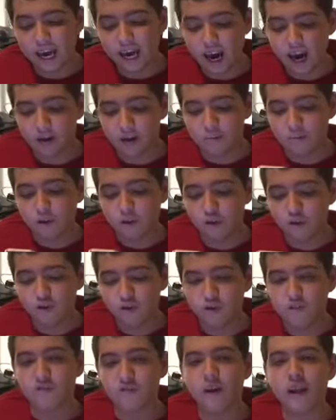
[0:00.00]
I
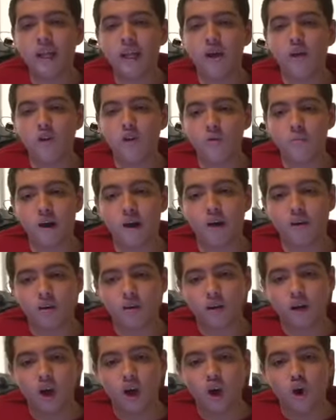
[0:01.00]
uploaded a video
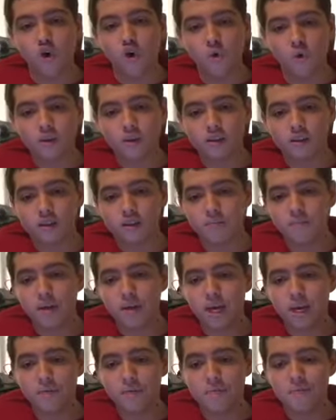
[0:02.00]
about Who Wants to
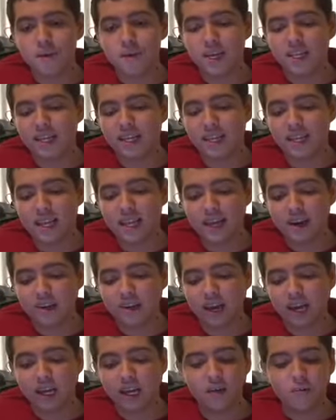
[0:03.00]
Be a Millionaire
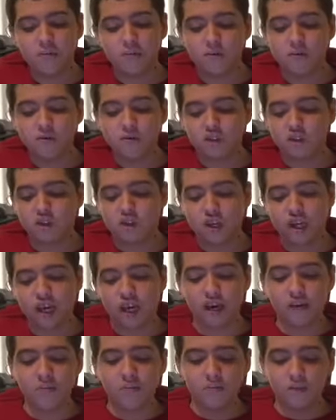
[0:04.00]
game. It was just a
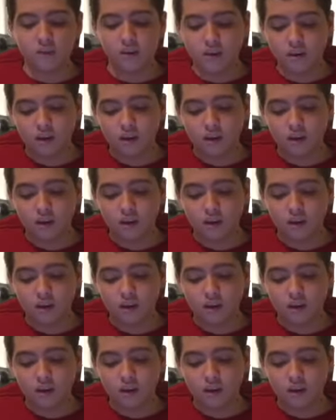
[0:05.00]
game.